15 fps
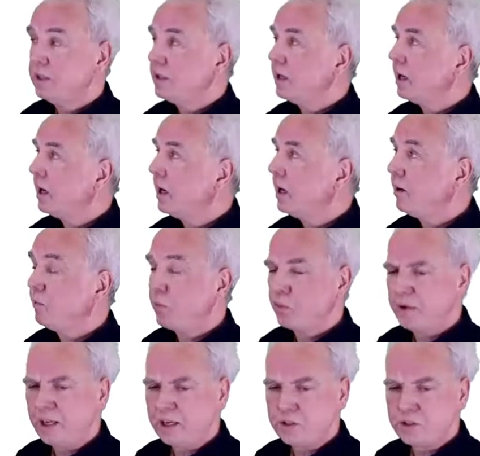uh,
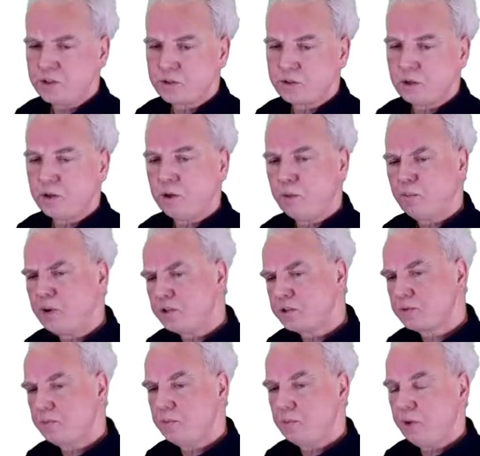that is a
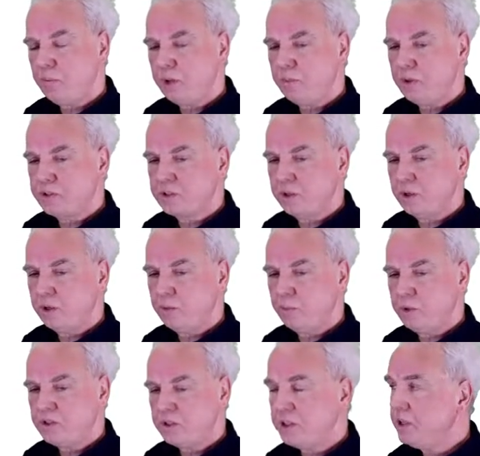bit, a bit mis uh,
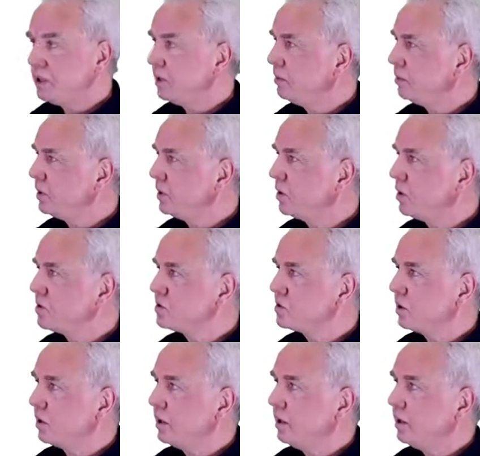misleading because
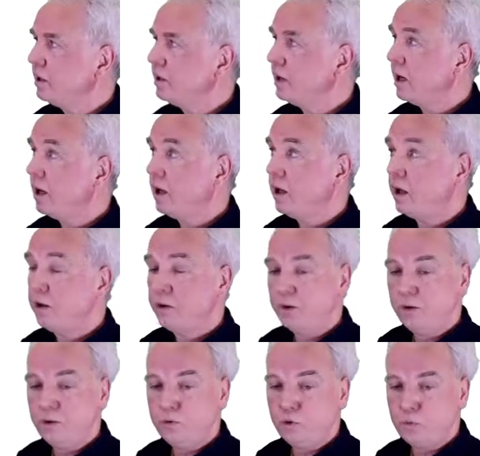uh, there are uh,
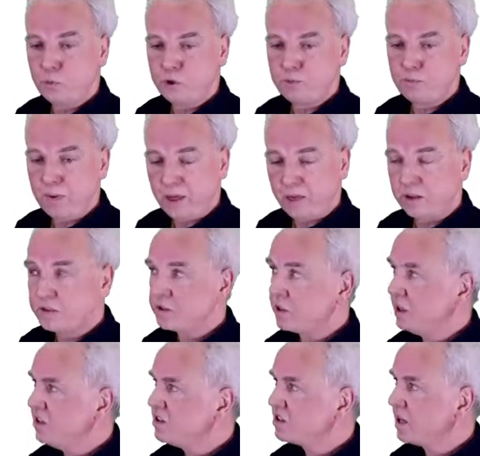numerous methods
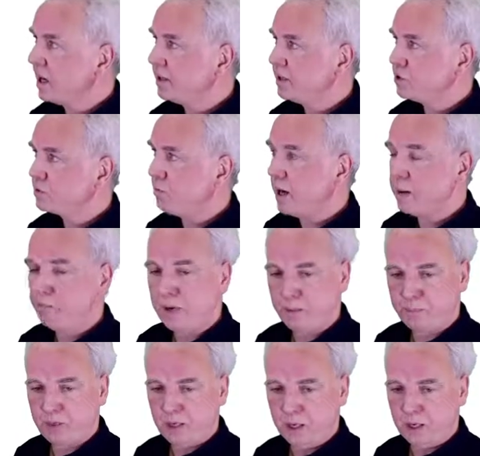inside this my
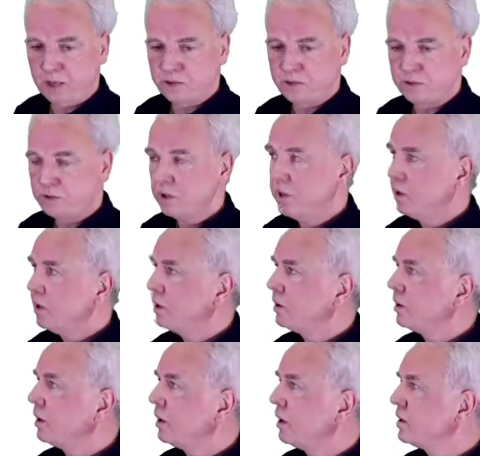map class.
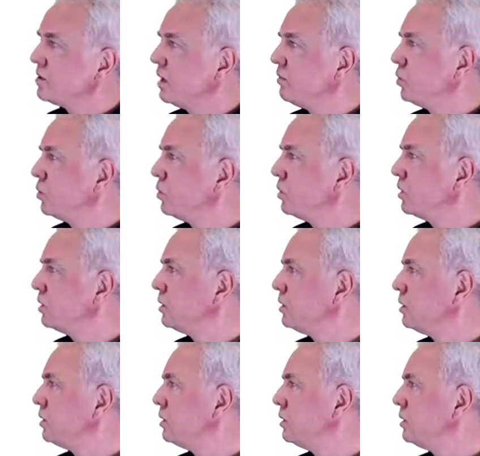Uh, let's have a look.
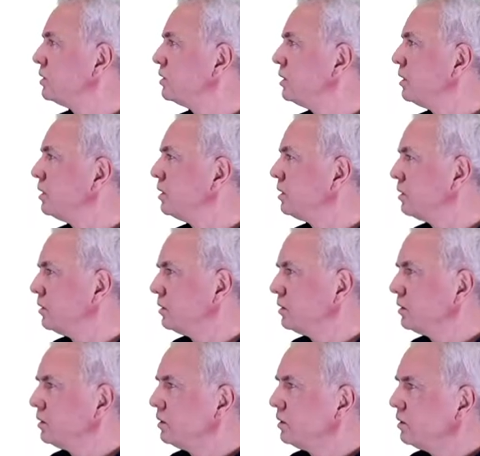Uh, is there
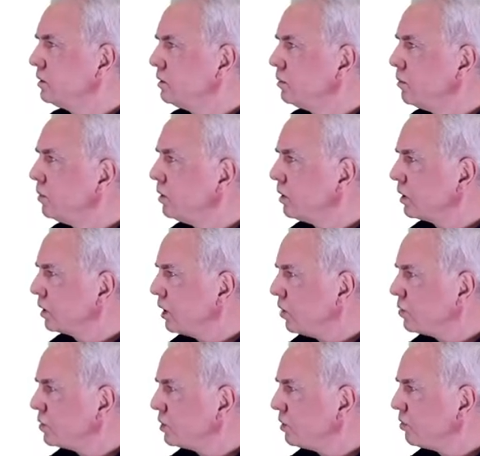an
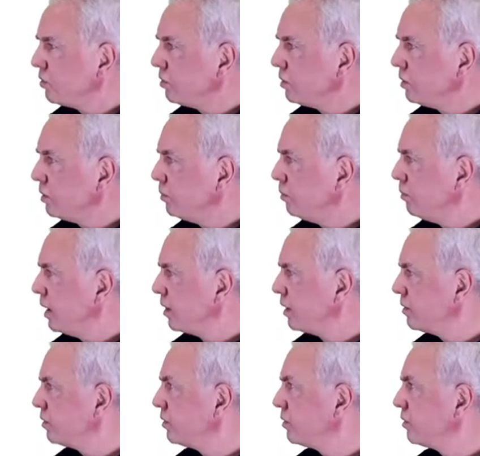account of
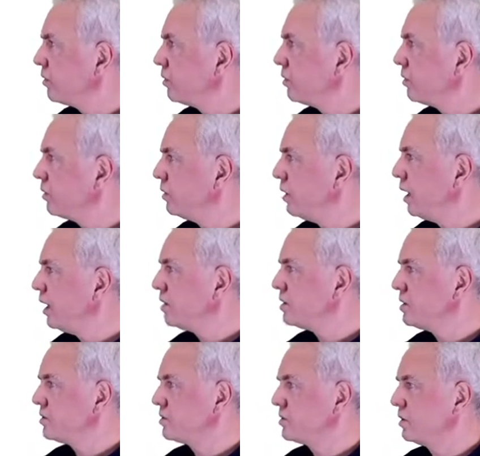methods? Yeah,
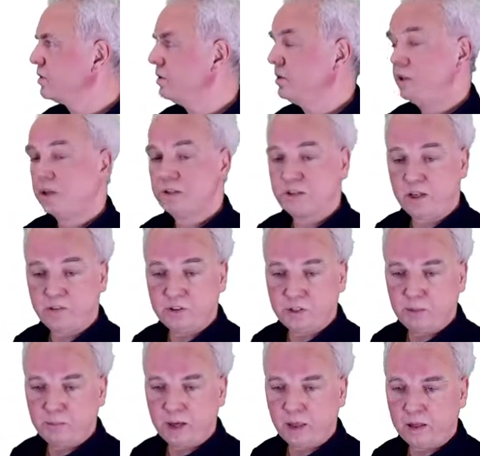there's, uh, there are
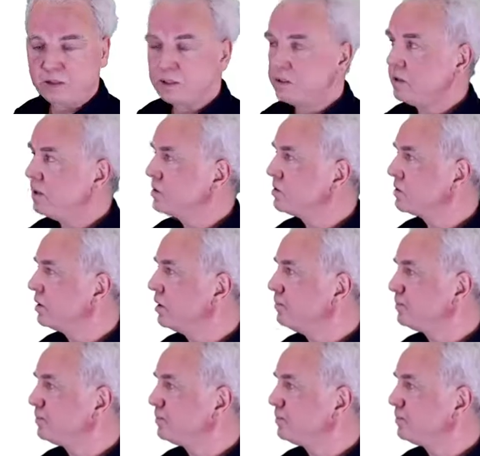17 methods in this in